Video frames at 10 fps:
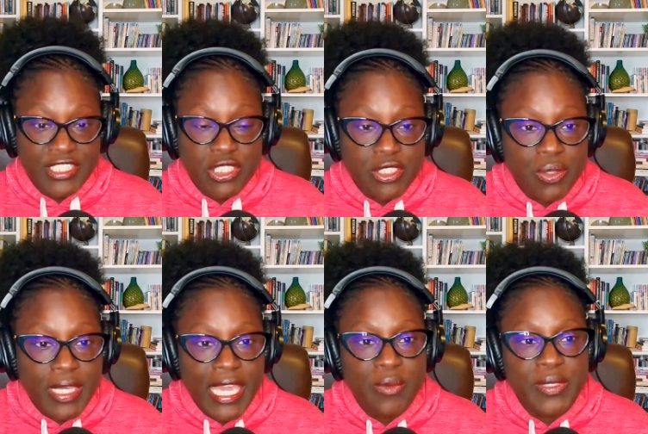she's
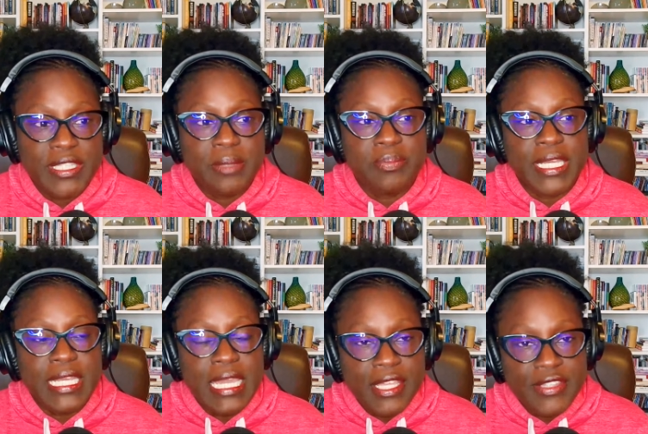okay with it, but
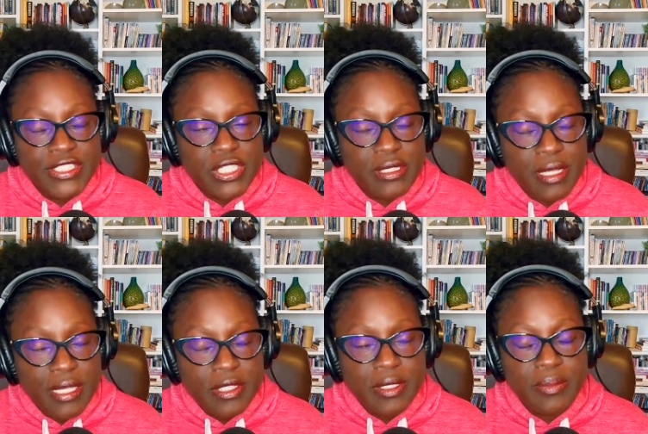there's
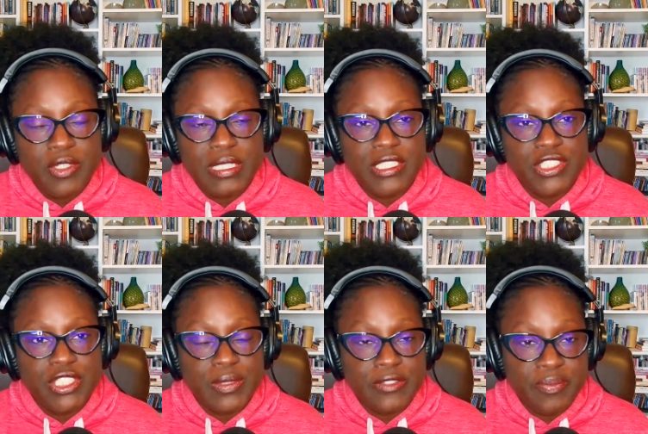another community
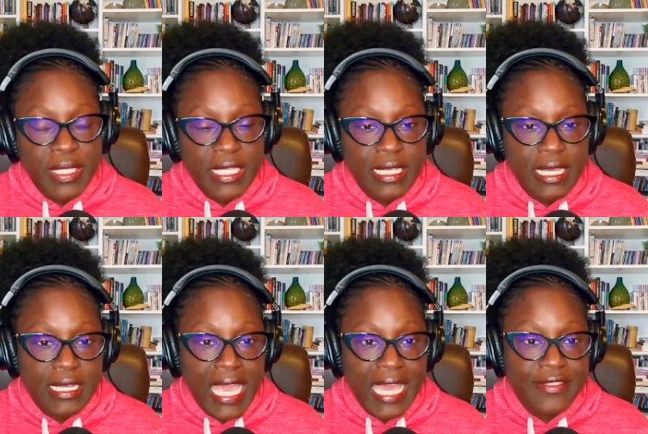she would have been
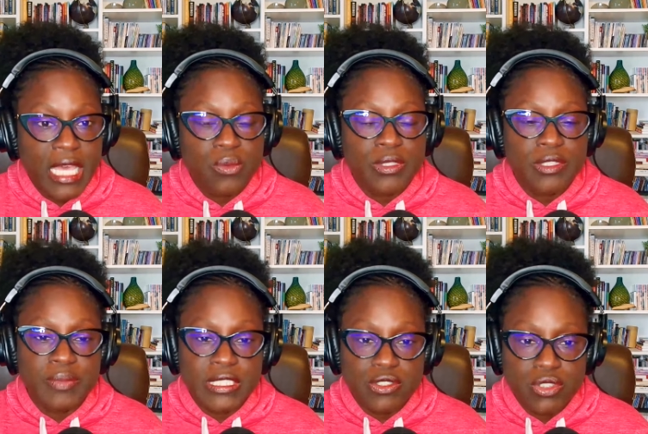in and that would have
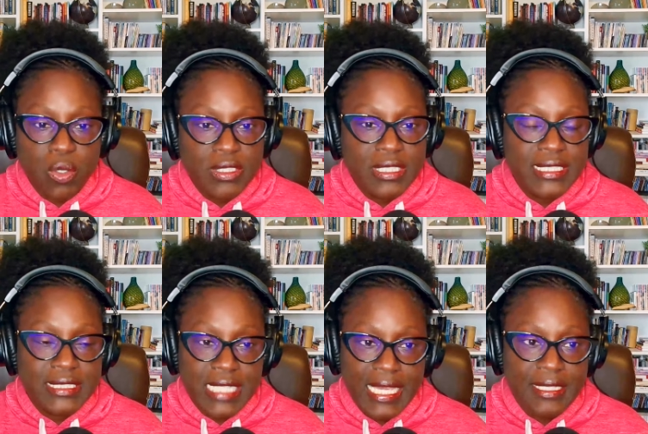been totally
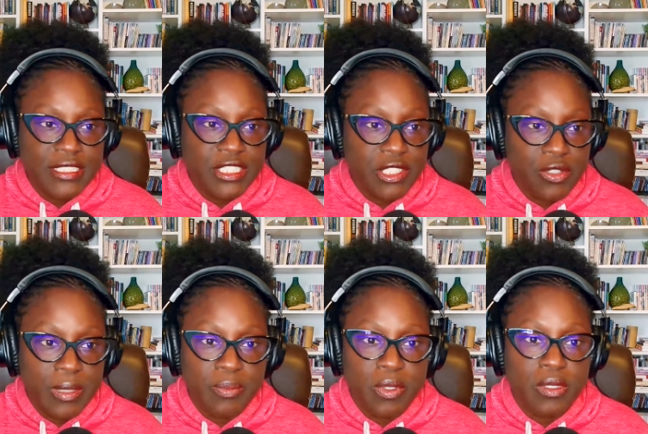silenced and
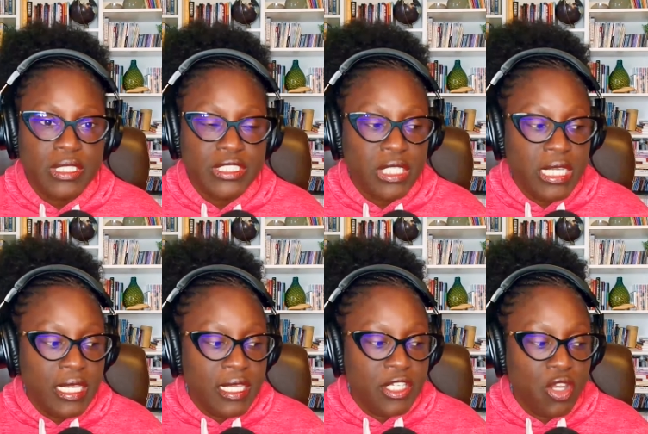crippled and
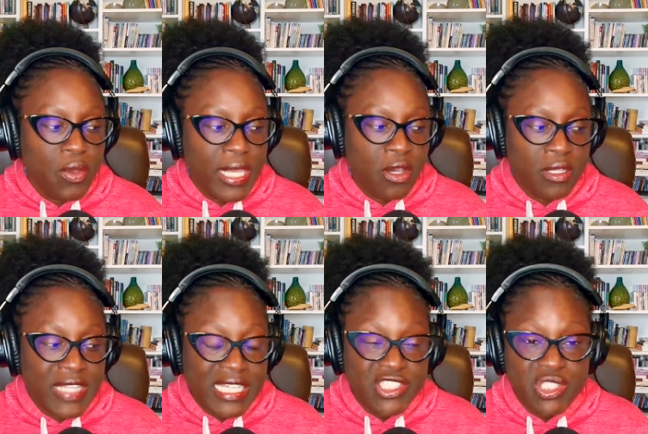all
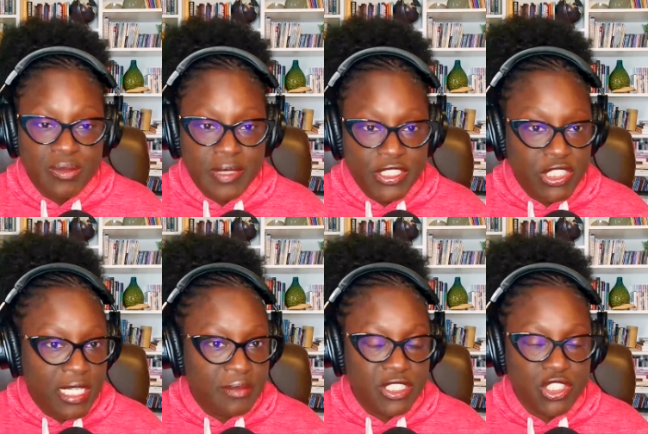of that. And she would be
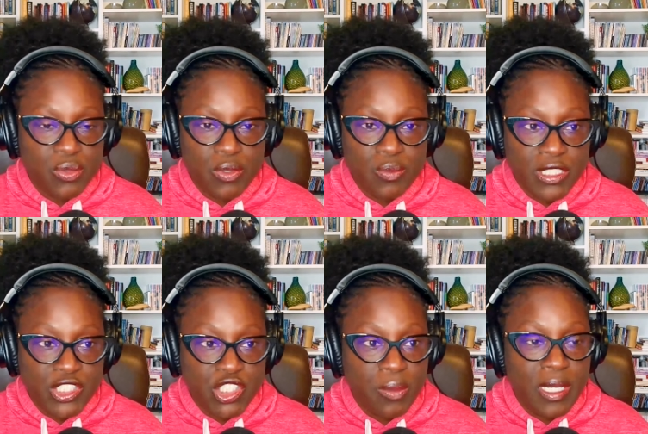ashamed and she won't want
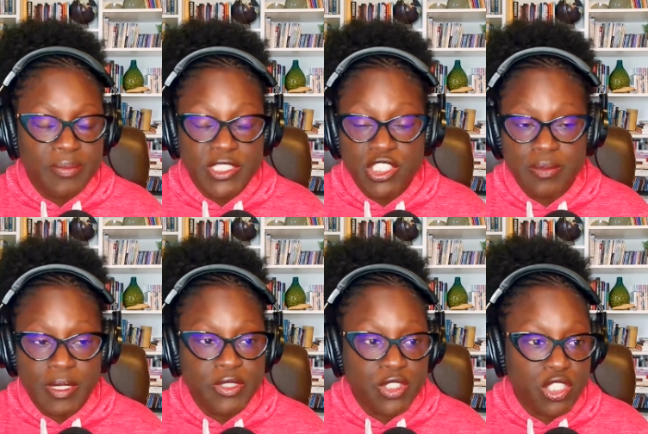to show up and she
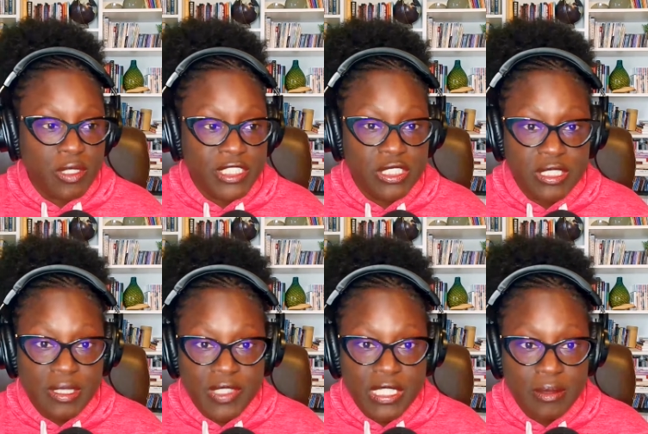may be able to charge
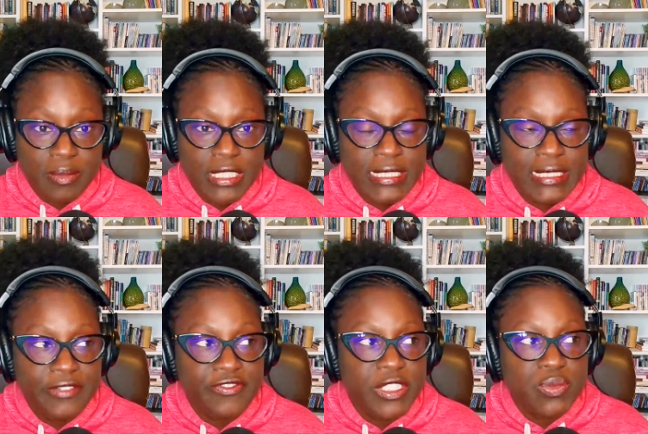something completely
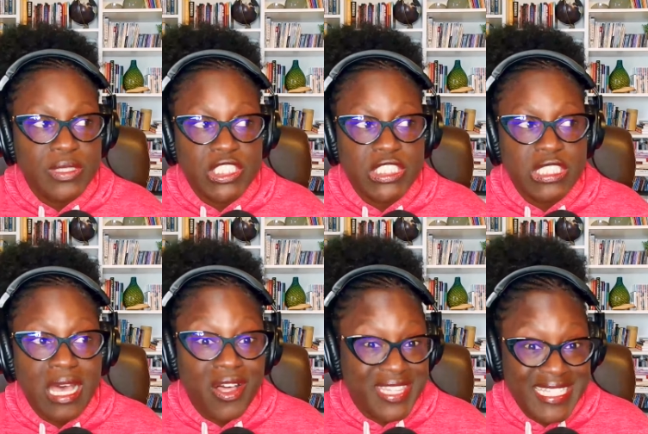different, which is
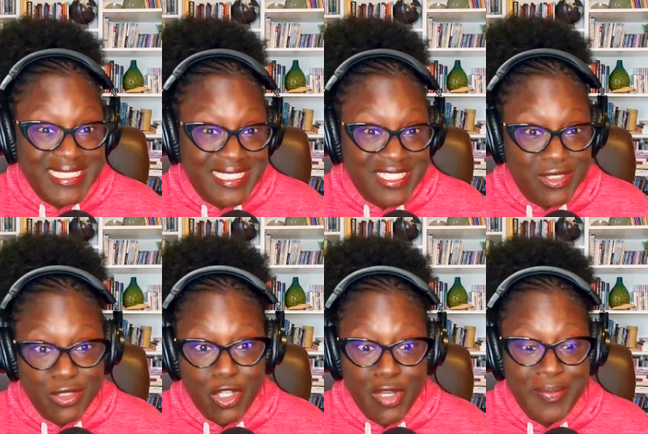not authentic
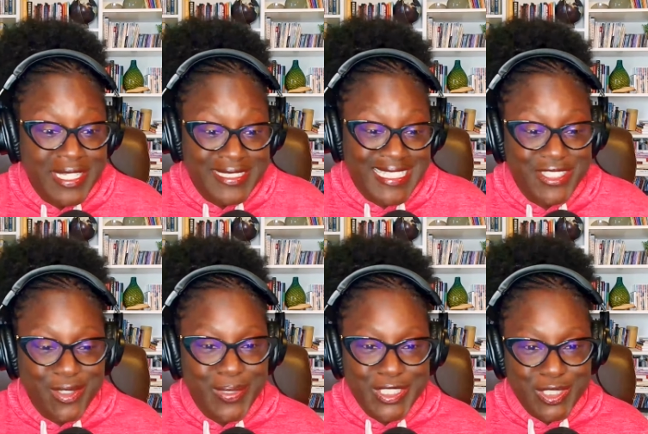to her because that's
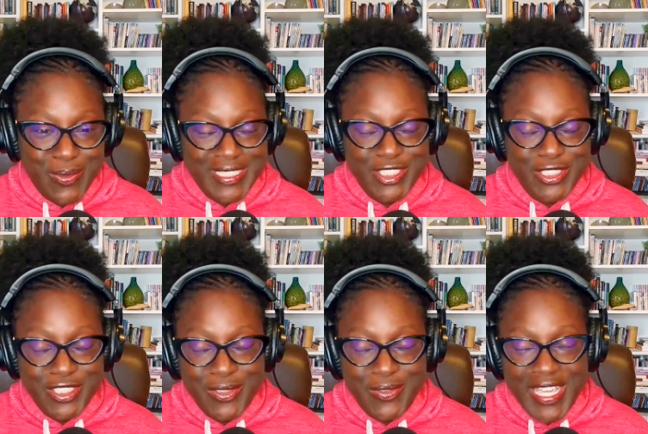not what she wanted to
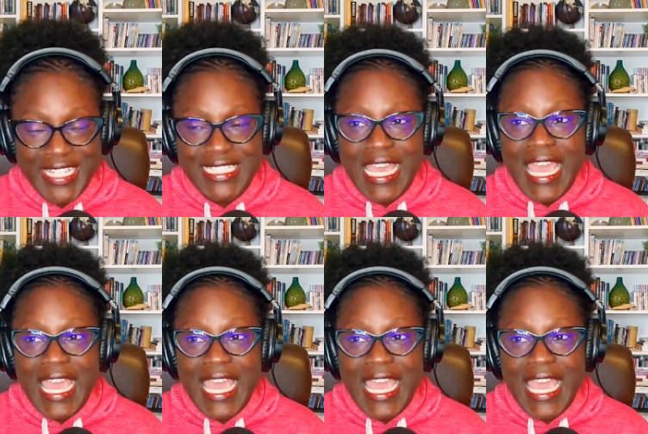do, right?